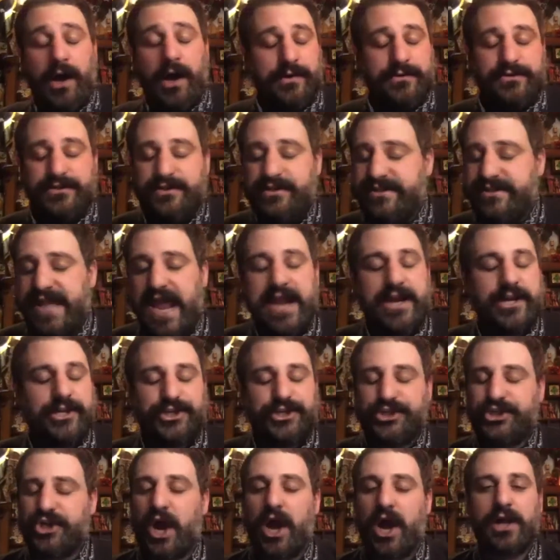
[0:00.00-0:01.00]
Danish
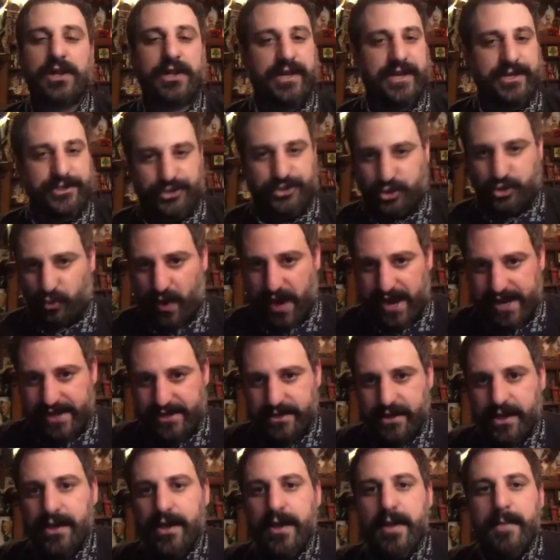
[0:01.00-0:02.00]
chocolate is great,
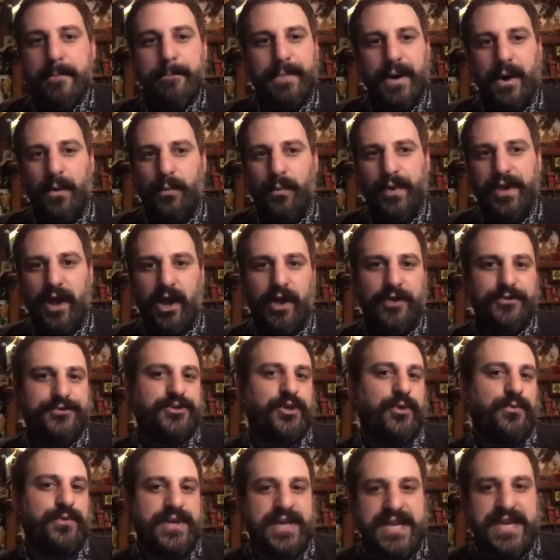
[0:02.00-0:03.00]
but we also
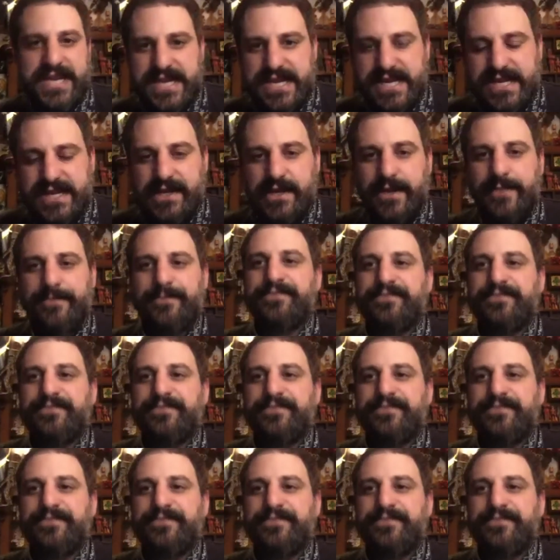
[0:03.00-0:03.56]
need